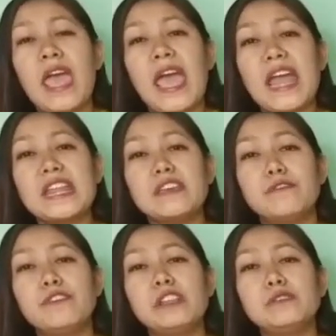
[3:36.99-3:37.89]
and he
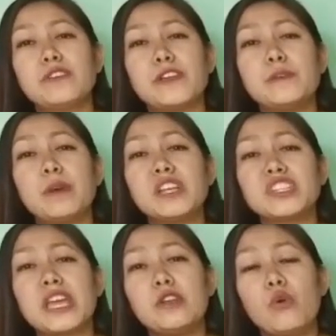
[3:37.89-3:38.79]
feels very much
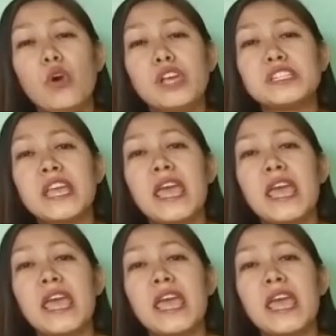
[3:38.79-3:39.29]
annoyed